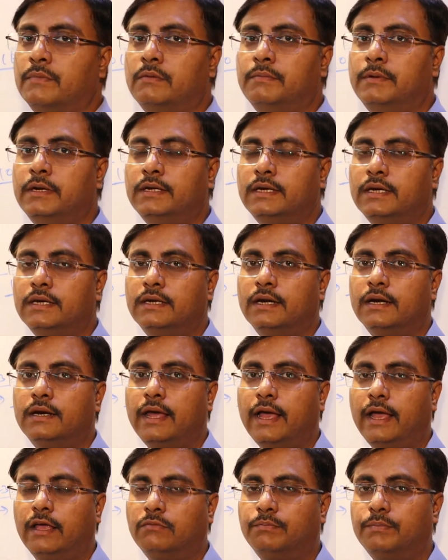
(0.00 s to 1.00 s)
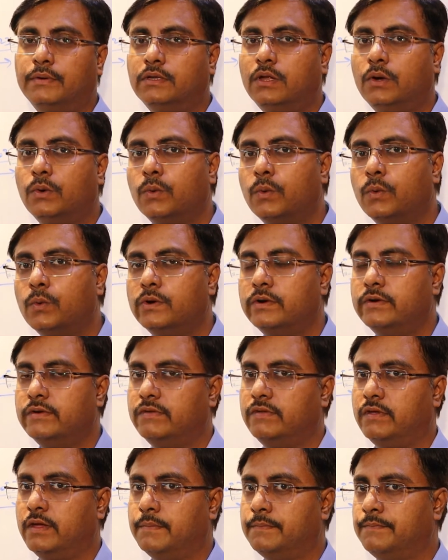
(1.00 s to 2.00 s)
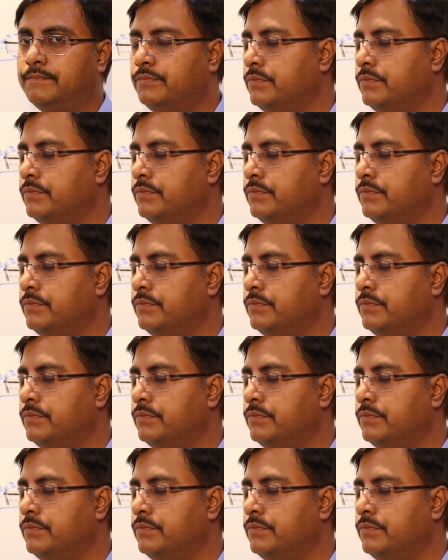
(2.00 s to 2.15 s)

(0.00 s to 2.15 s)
will be treated as per the old regime.